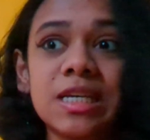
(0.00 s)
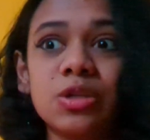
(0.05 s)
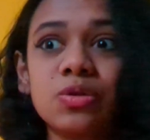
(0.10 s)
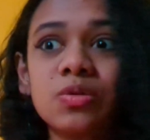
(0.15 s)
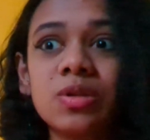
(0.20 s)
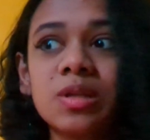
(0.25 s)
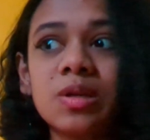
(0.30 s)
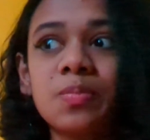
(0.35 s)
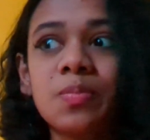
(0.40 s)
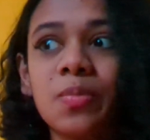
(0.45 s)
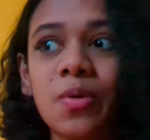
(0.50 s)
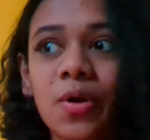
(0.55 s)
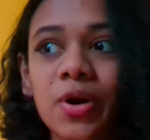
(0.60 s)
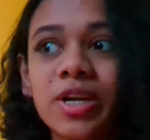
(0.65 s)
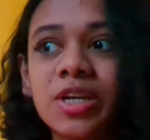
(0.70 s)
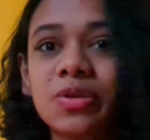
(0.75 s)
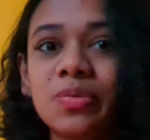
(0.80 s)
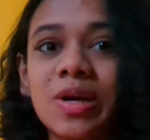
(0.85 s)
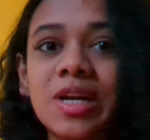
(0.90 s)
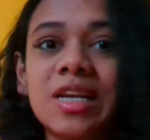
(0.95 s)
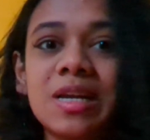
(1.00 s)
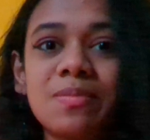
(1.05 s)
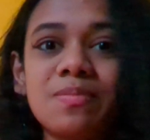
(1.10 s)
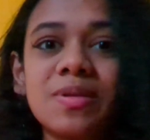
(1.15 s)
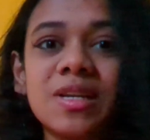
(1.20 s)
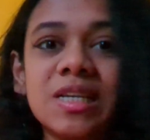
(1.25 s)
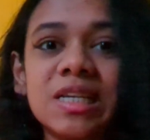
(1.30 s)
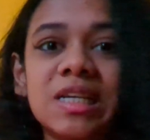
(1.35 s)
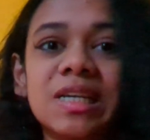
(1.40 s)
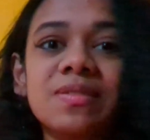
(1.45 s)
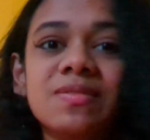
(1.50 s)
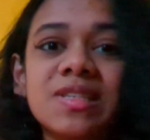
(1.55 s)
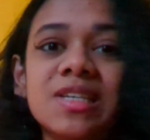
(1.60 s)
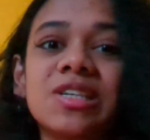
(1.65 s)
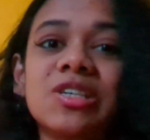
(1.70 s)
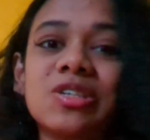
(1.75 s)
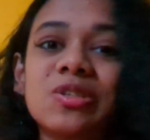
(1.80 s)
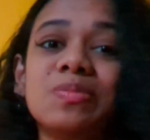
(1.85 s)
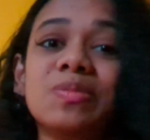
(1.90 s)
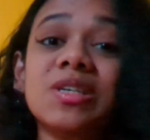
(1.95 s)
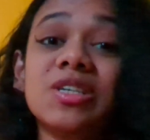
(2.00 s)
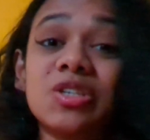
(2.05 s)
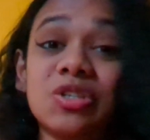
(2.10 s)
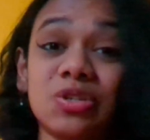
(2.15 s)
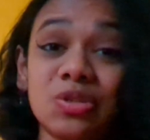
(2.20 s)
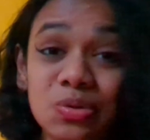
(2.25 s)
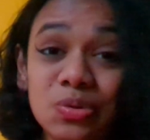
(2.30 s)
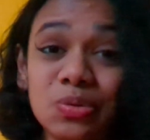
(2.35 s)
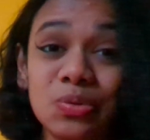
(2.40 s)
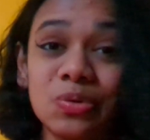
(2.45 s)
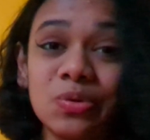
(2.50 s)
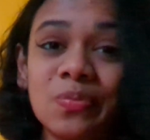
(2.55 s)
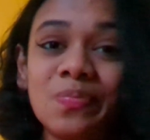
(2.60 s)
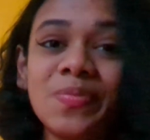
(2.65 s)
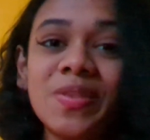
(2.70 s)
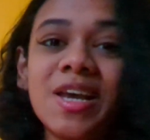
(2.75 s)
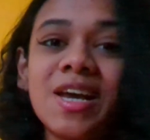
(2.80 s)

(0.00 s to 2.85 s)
to the point where he believes it to be true.